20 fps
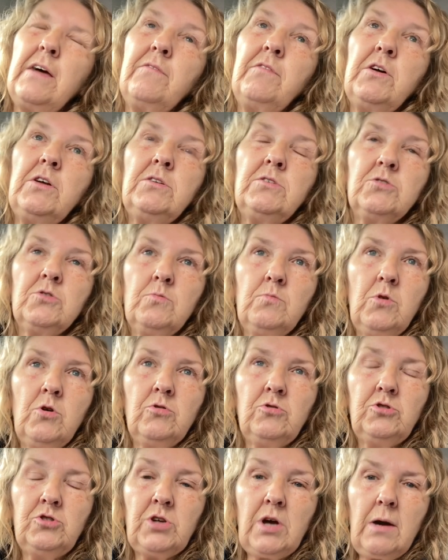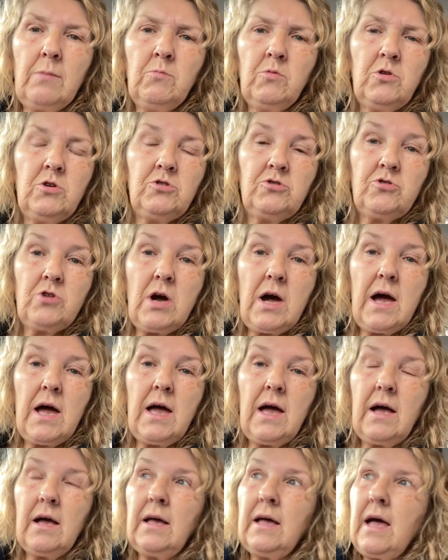I've earned some lunch. I'm going to try
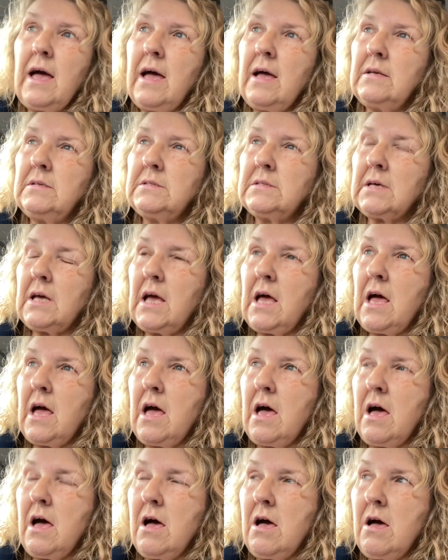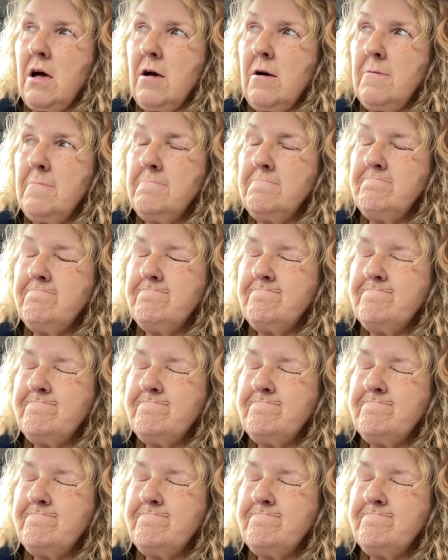and get Um,